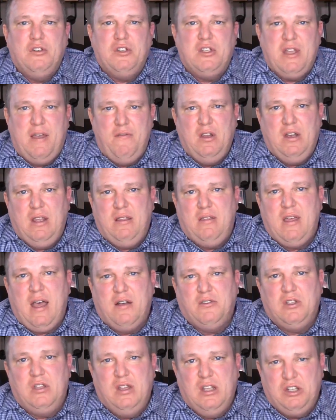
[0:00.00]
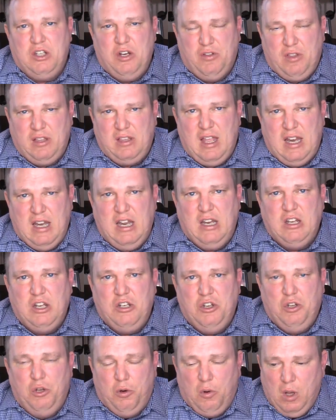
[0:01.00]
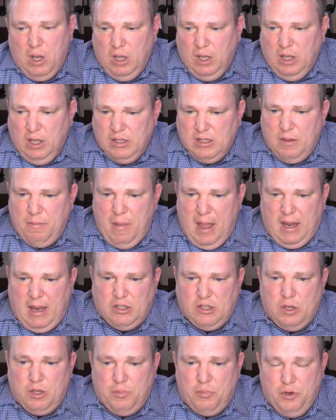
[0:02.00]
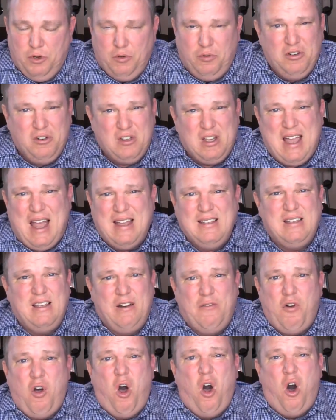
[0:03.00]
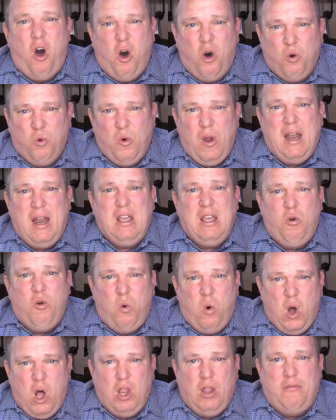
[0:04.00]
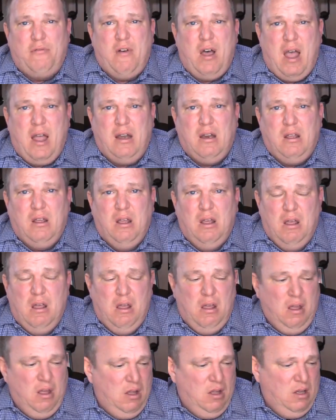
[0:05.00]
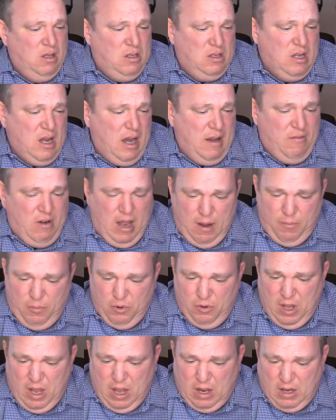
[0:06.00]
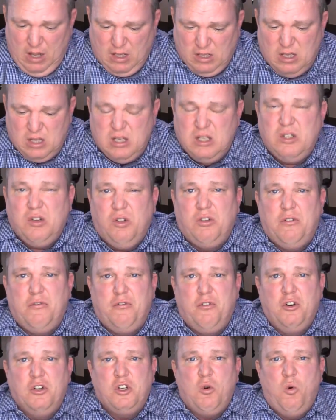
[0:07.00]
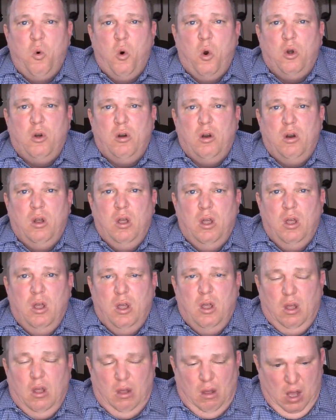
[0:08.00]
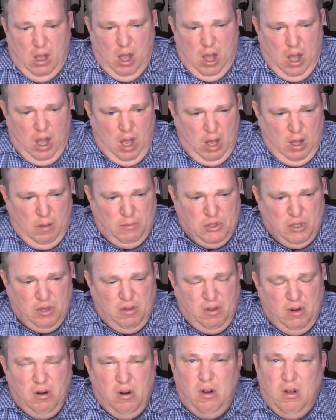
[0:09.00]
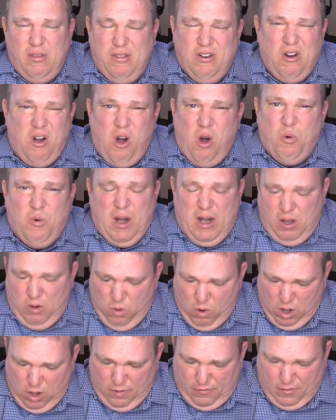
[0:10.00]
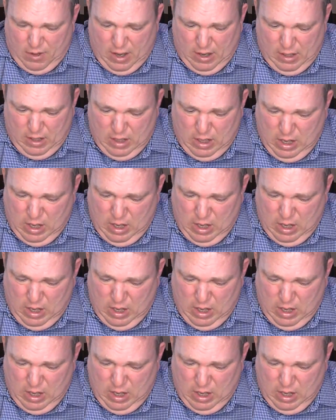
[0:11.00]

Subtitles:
or $70,000 this year that they need to do to make it to Peru. There's guys that have already qualified. It's not even April yet. It's still the first quarter. So they're already qualified.